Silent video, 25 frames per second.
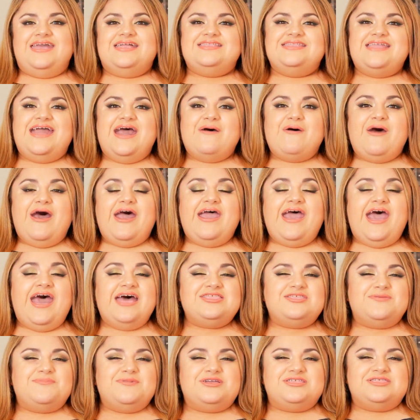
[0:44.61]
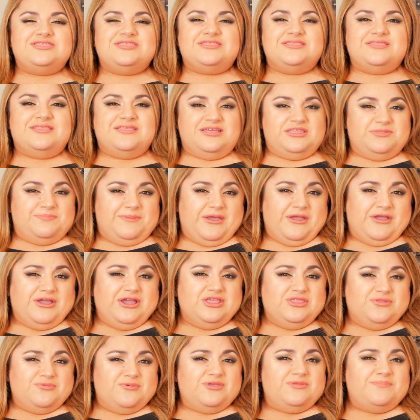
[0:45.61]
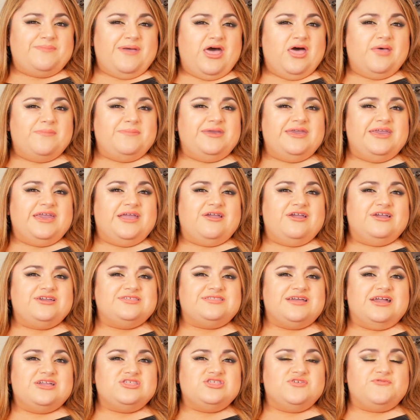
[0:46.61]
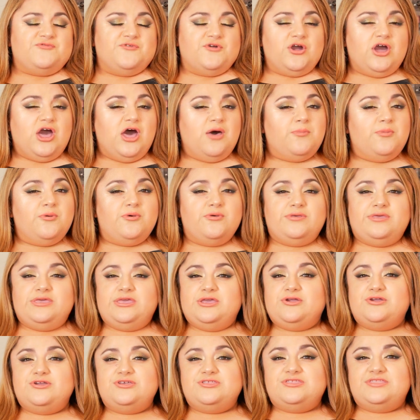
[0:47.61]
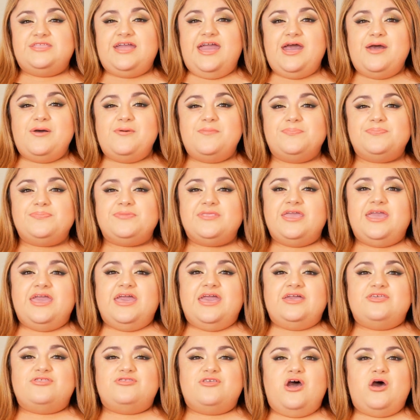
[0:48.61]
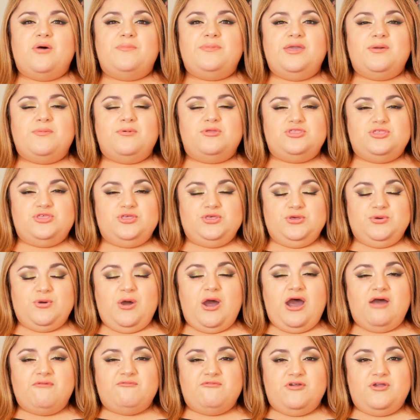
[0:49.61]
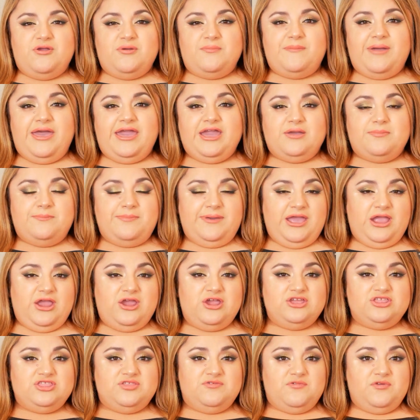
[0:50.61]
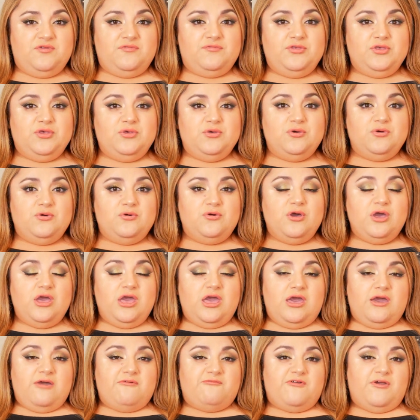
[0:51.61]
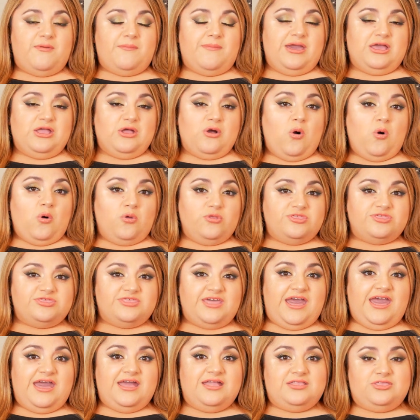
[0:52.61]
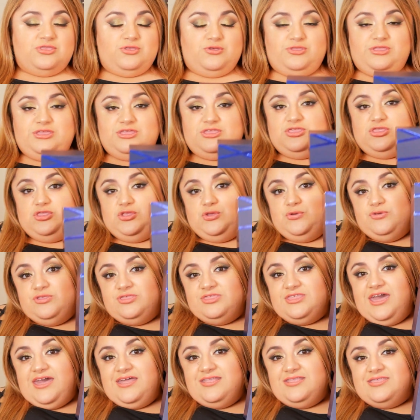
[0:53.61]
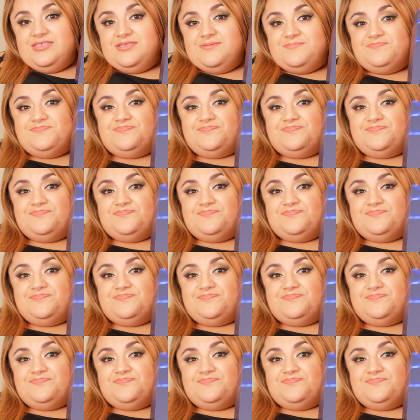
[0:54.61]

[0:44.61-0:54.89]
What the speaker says: Now, I had some experience with Bellami hair extensions for a couple of years now, so I'll be able to offer my comparison review from my old set to this new set.